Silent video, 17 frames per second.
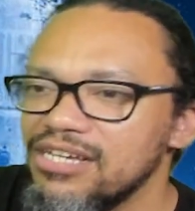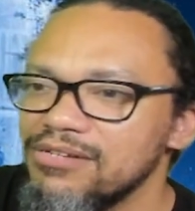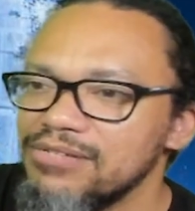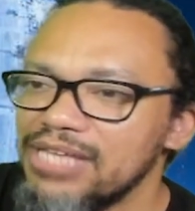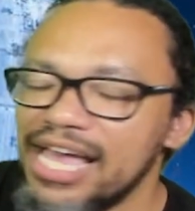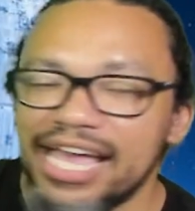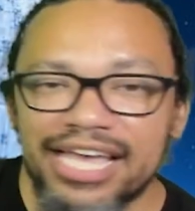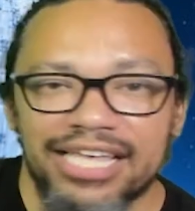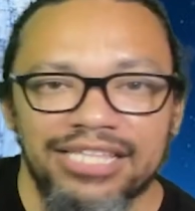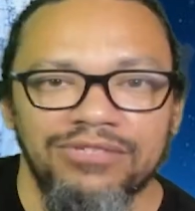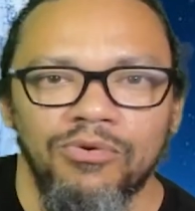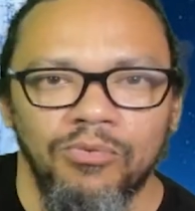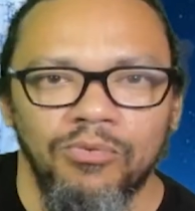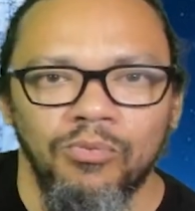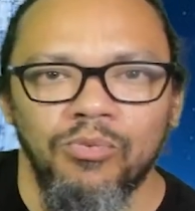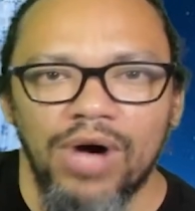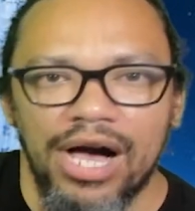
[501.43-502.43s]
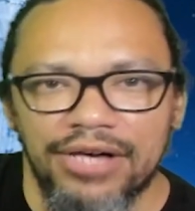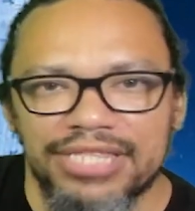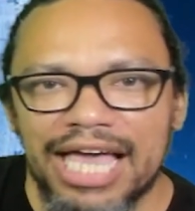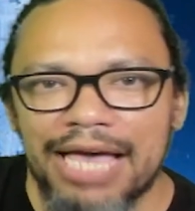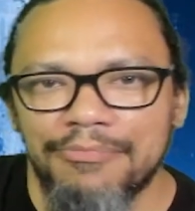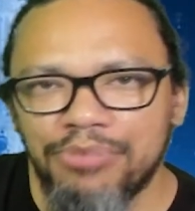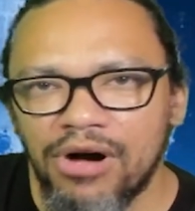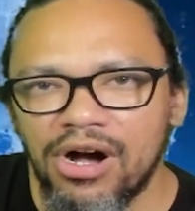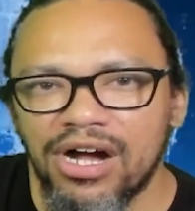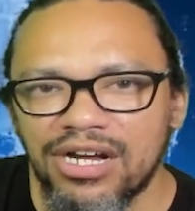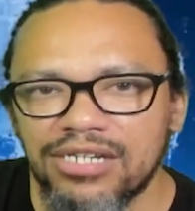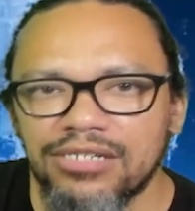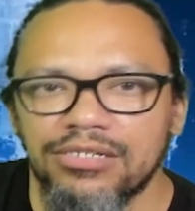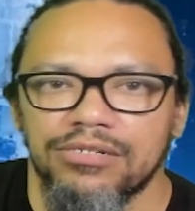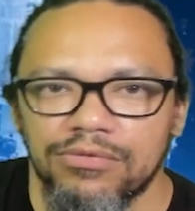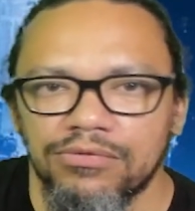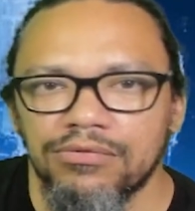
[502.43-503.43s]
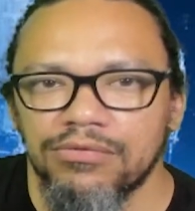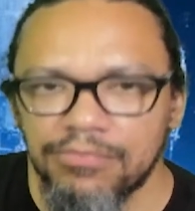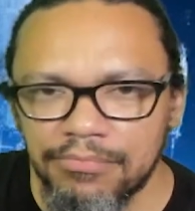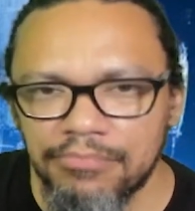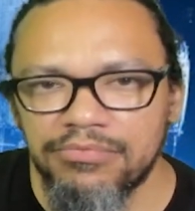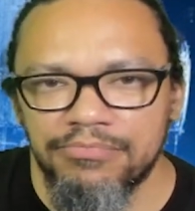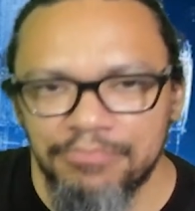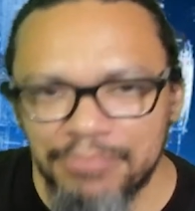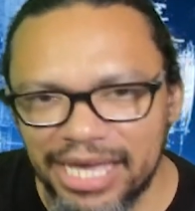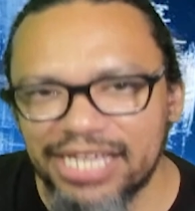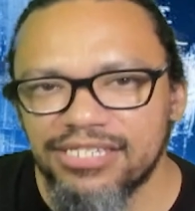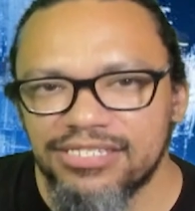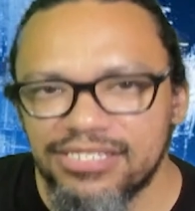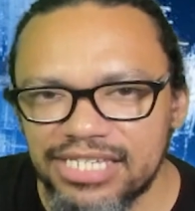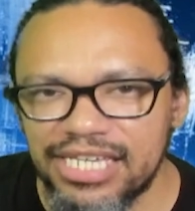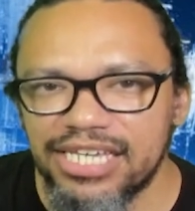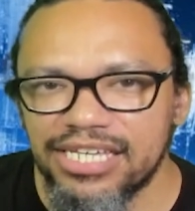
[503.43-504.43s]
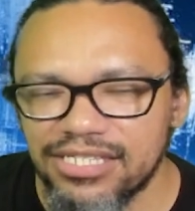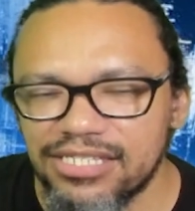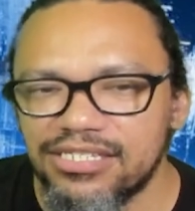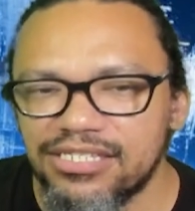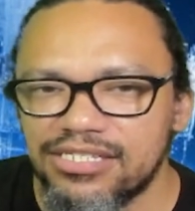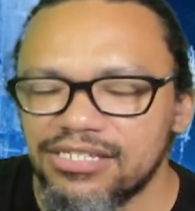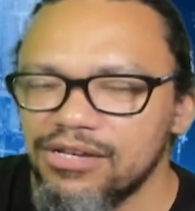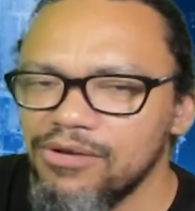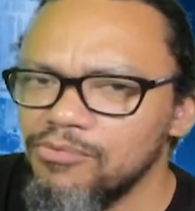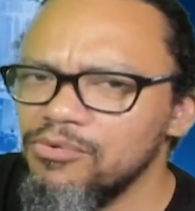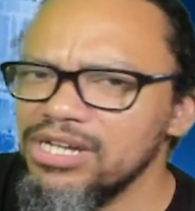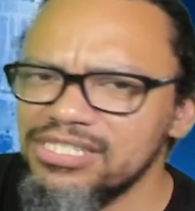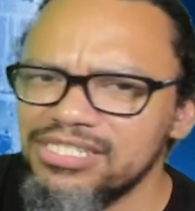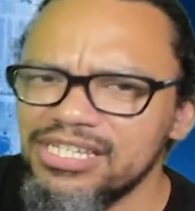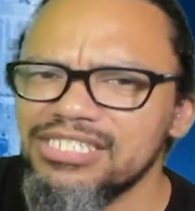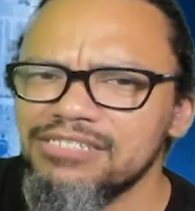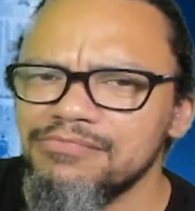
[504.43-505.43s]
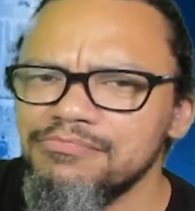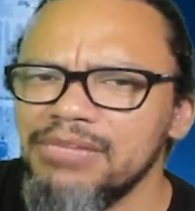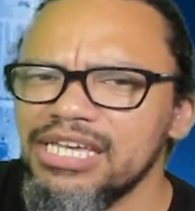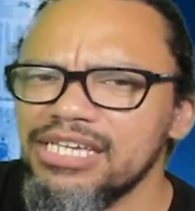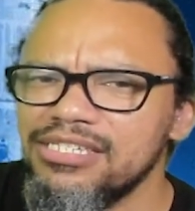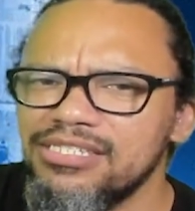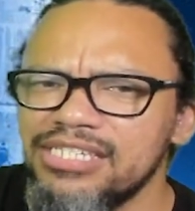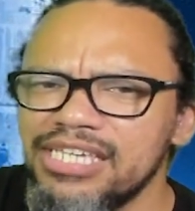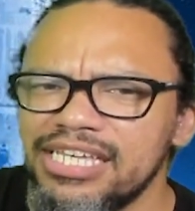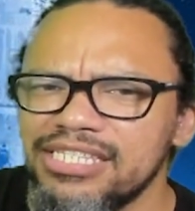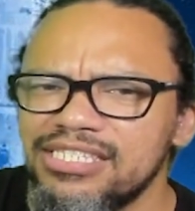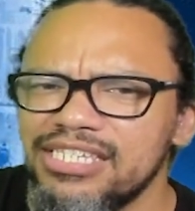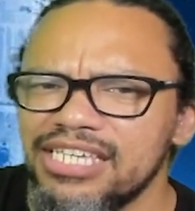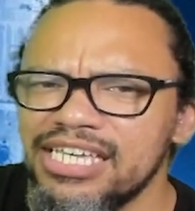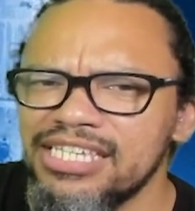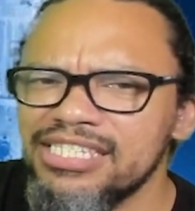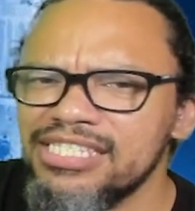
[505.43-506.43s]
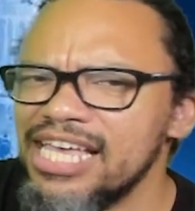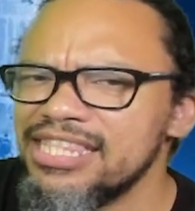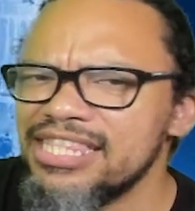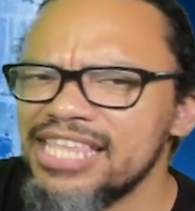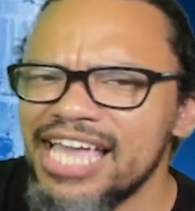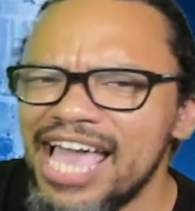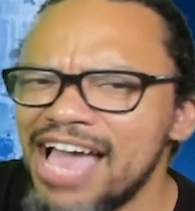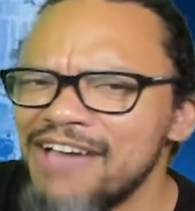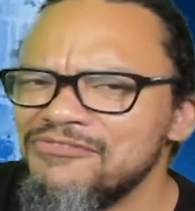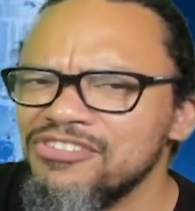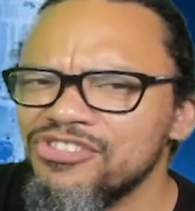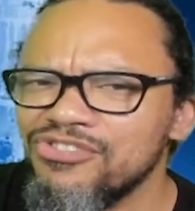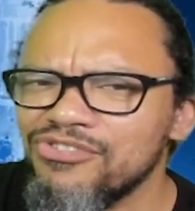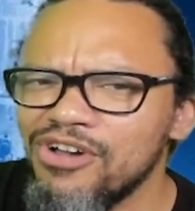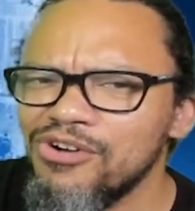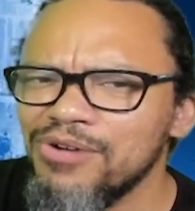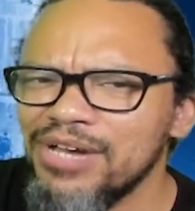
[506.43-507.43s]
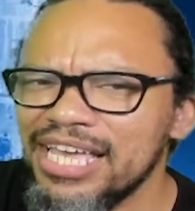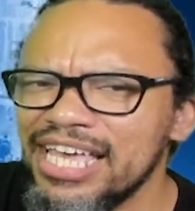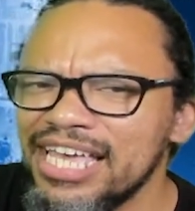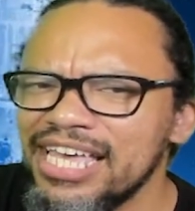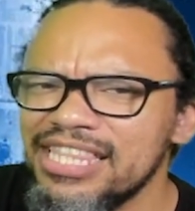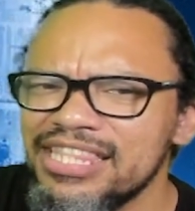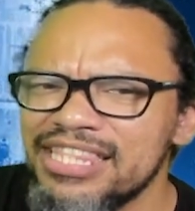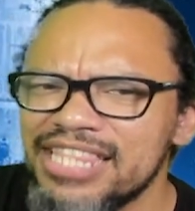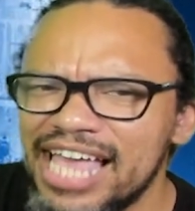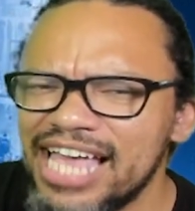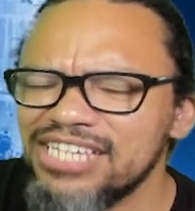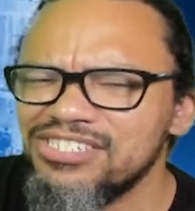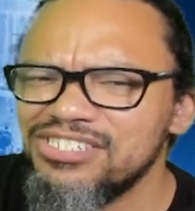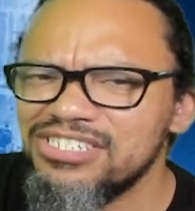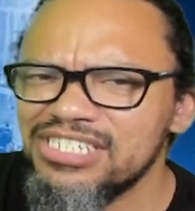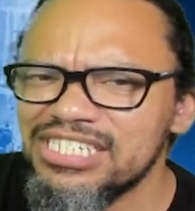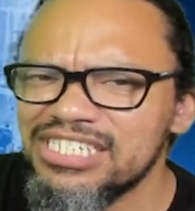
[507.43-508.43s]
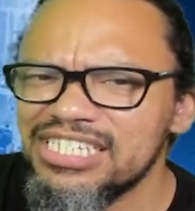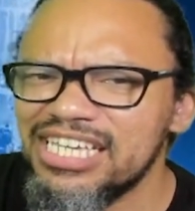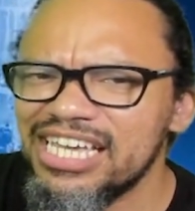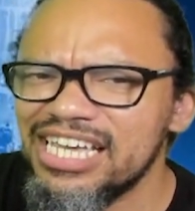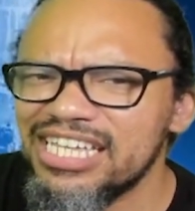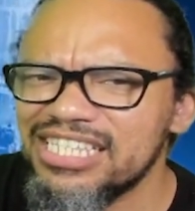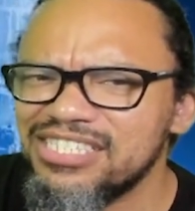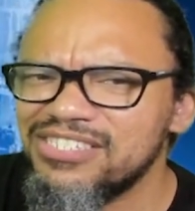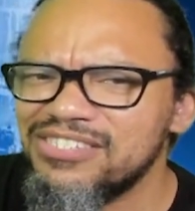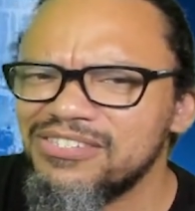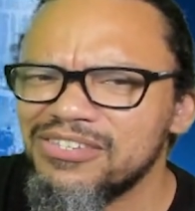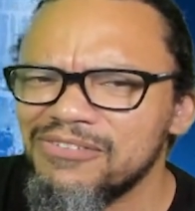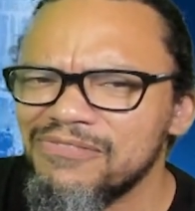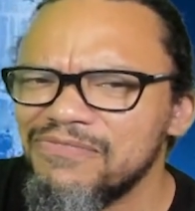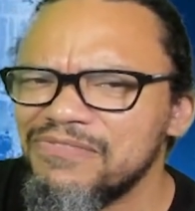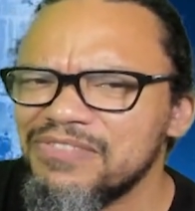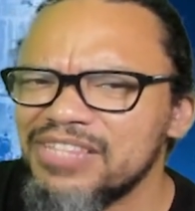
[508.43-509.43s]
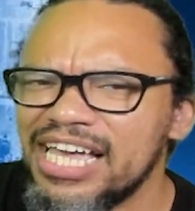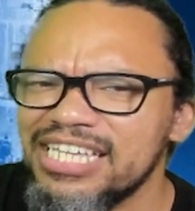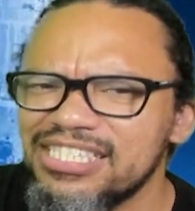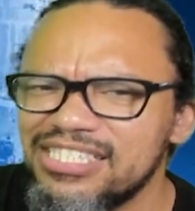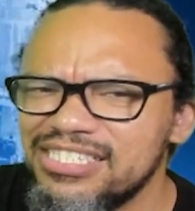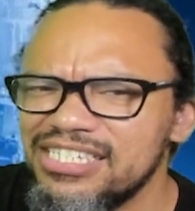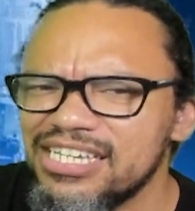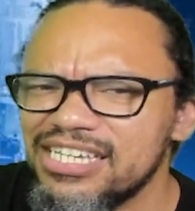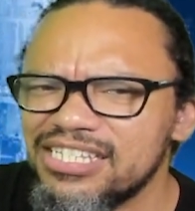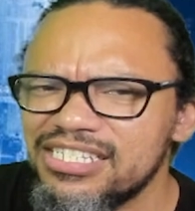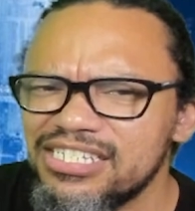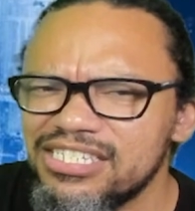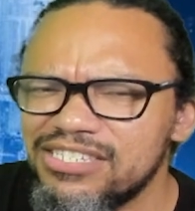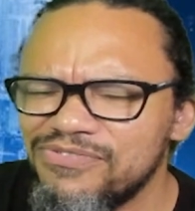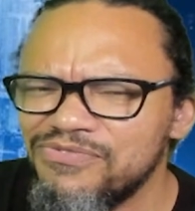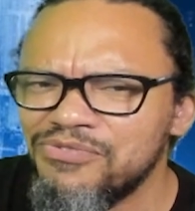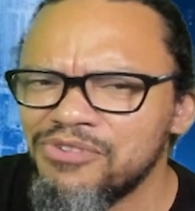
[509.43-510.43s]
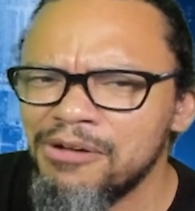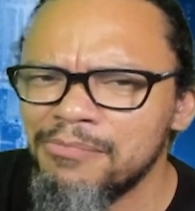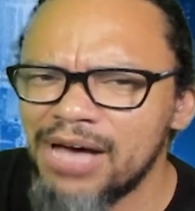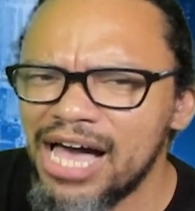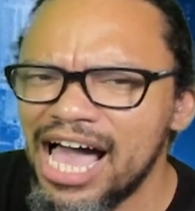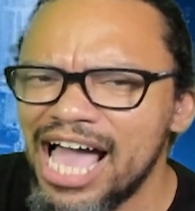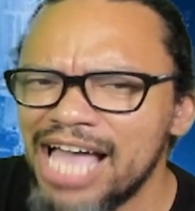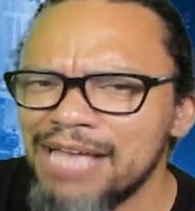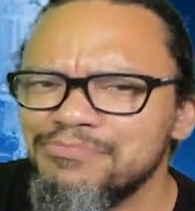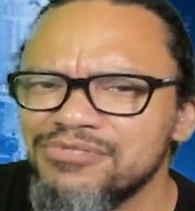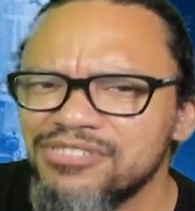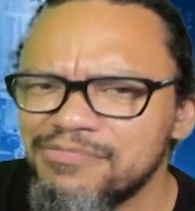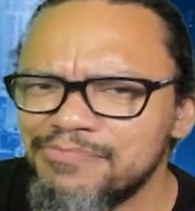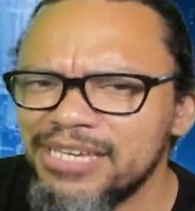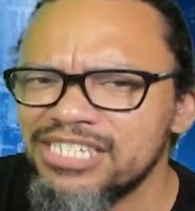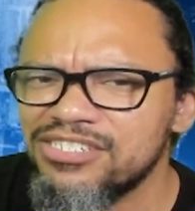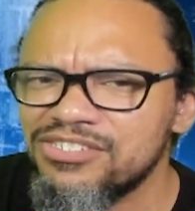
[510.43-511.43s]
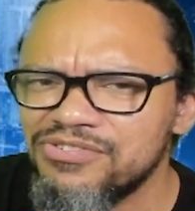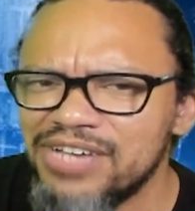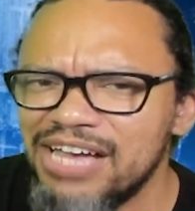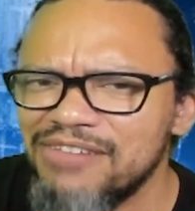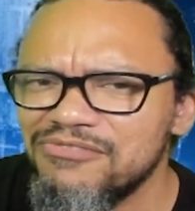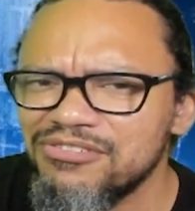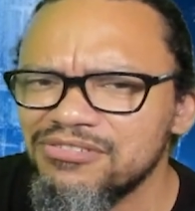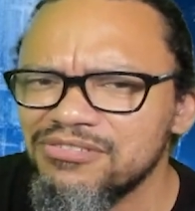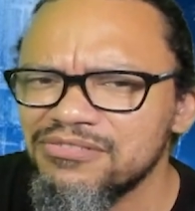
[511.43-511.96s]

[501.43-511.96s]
And while that part makes sense, what doesn't make sense is that they have to throw in that she gets flight sickness from hyperspace travel,